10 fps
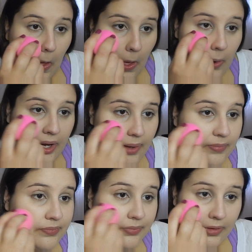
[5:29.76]
Okay,
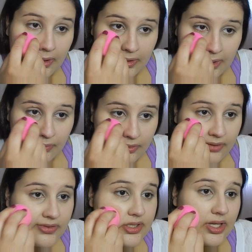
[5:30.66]
and then
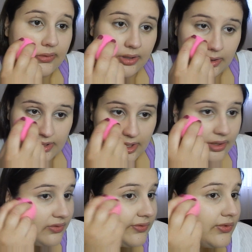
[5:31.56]
whatever's left, I just kind
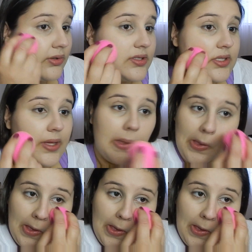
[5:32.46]
of focus it